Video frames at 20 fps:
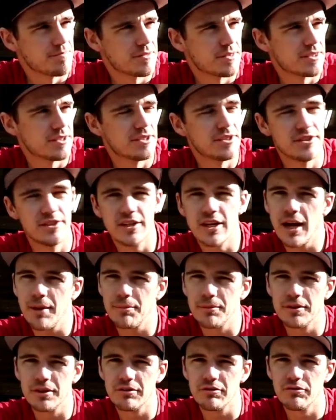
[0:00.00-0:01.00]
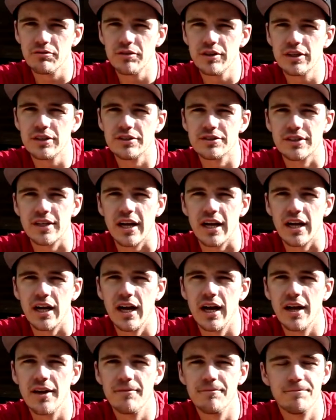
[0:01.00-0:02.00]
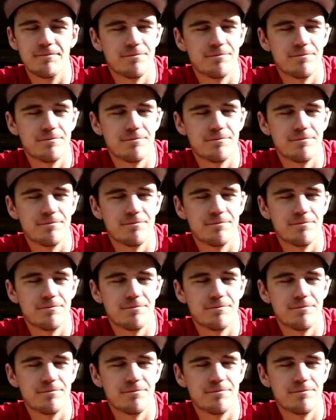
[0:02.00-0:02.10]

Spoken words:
to a couple of different vehicles that I got.